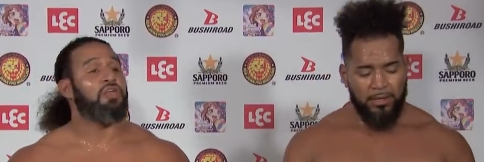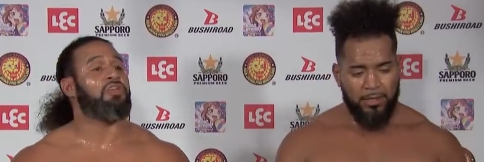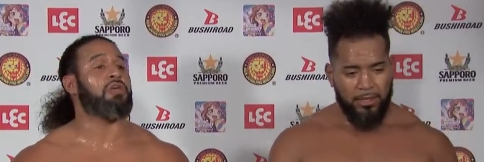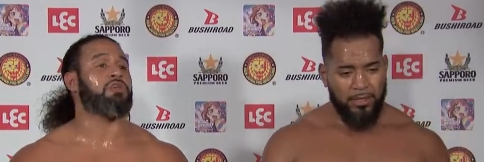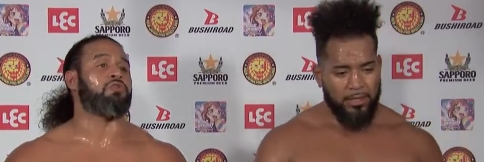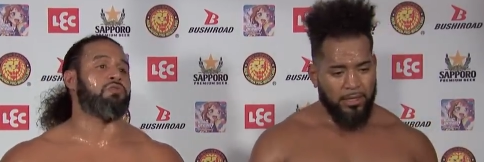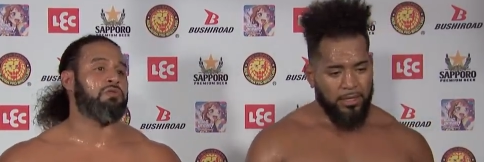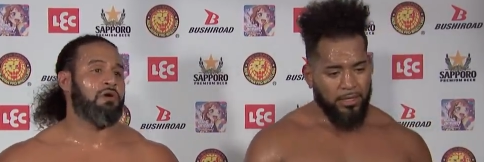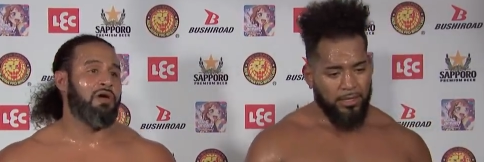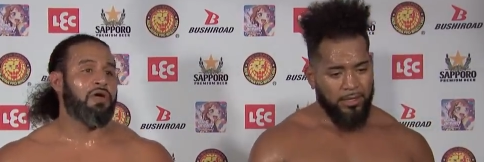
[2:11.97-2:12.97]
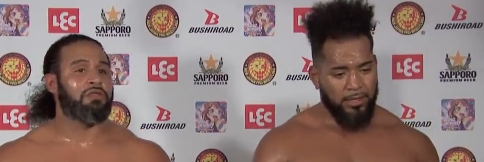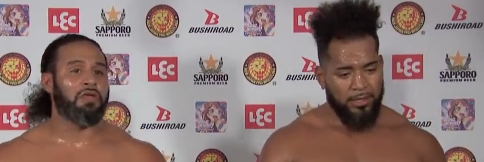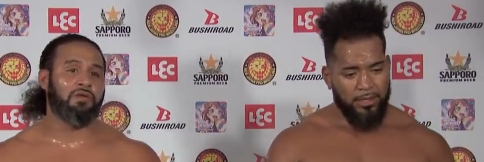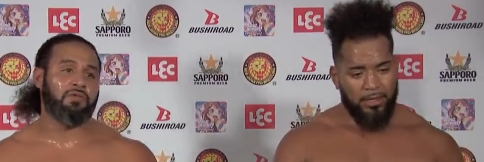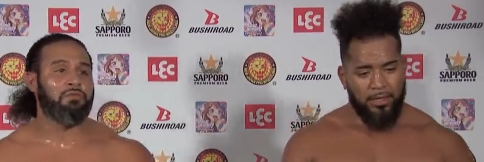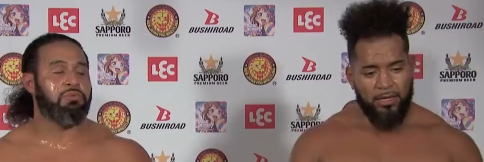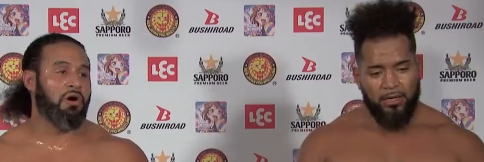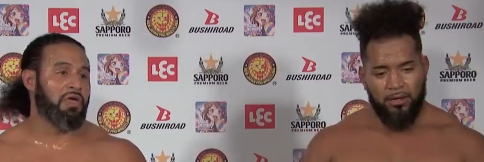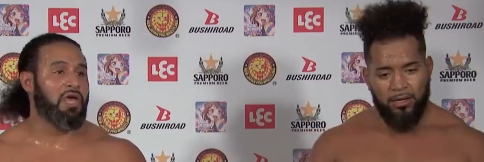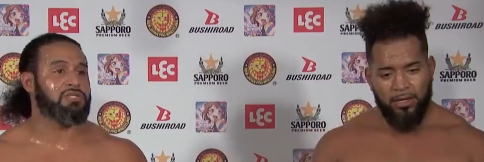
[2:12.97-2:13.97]
Speaker 1: Thank you. Thank you for you
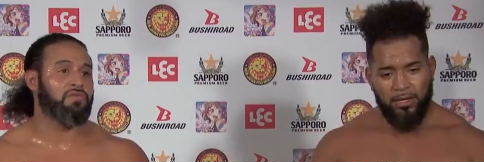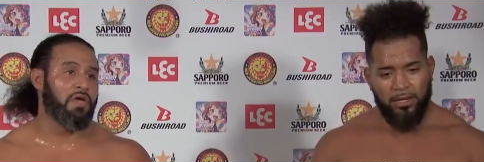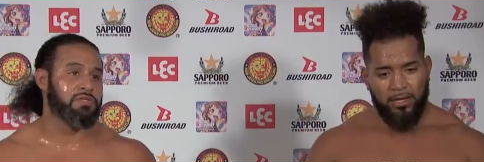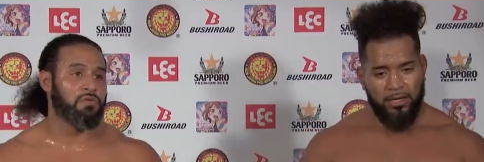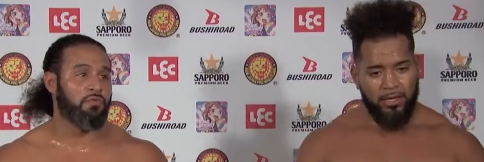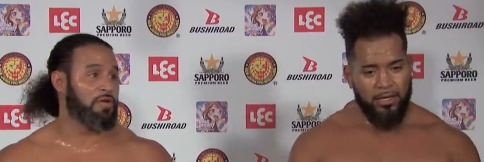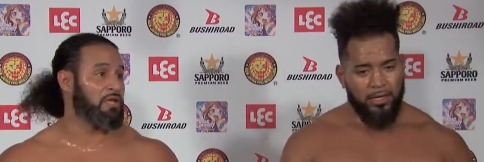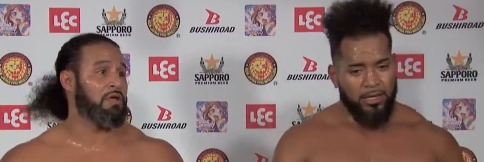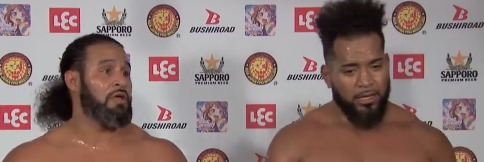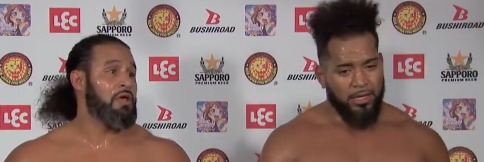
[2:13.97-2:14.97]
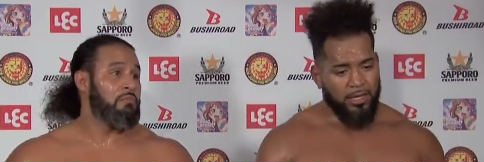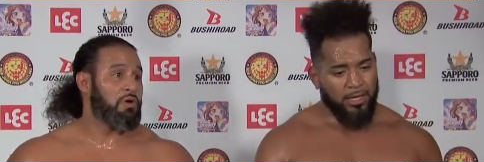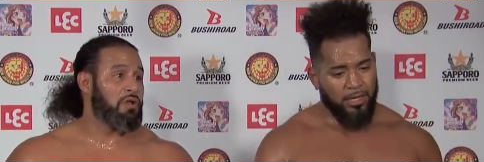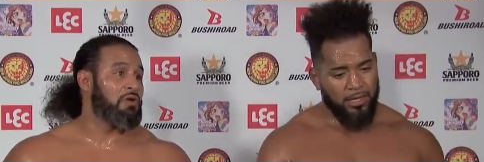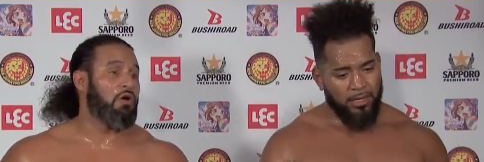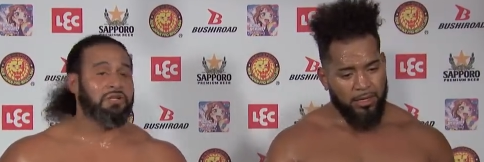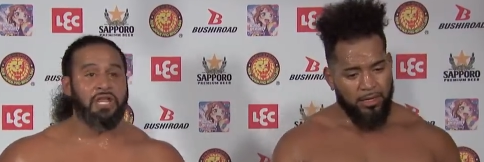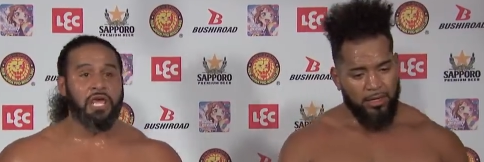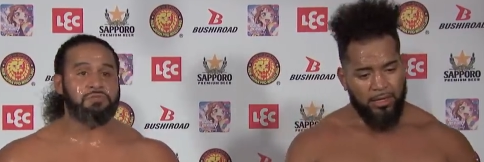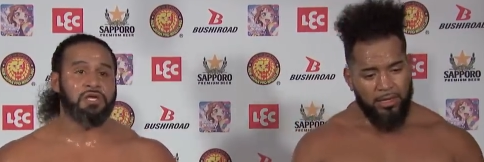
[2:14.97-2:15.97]
punk ass fans who freaking put in all the
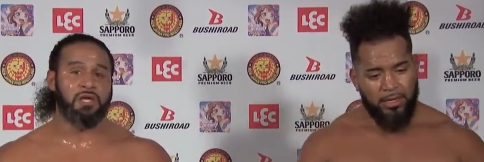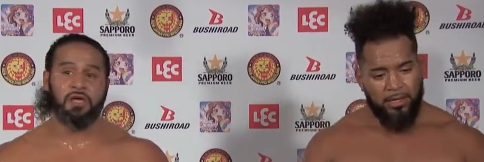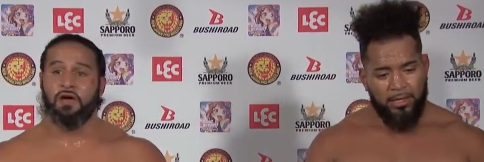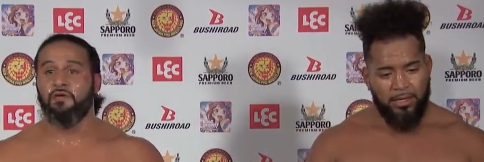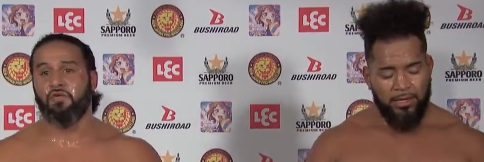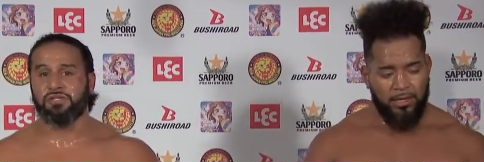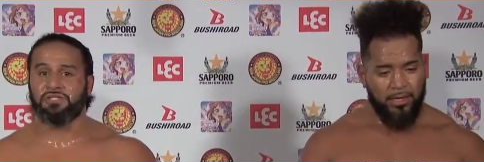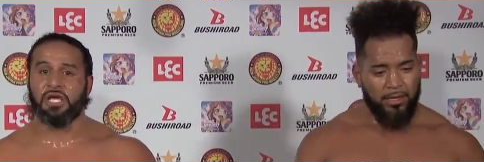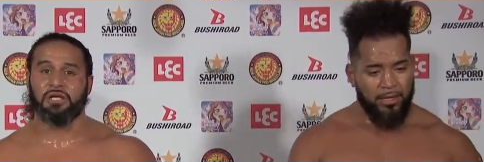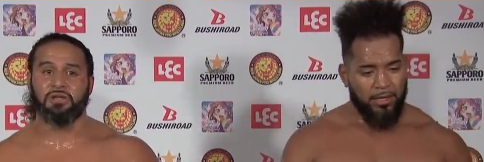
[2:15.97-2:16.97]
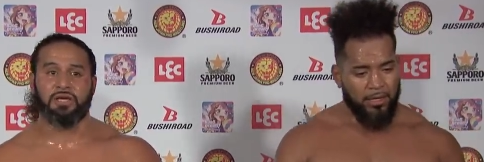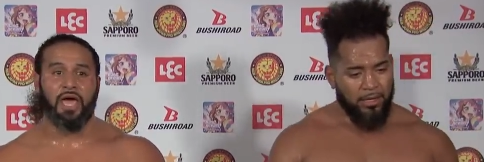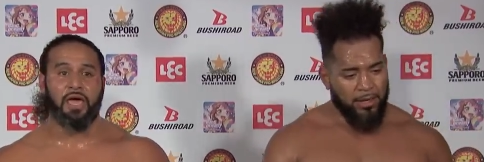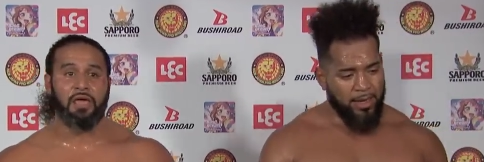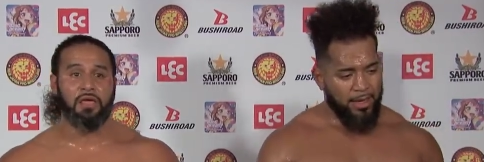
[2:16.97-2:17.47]
names for us to take a look at.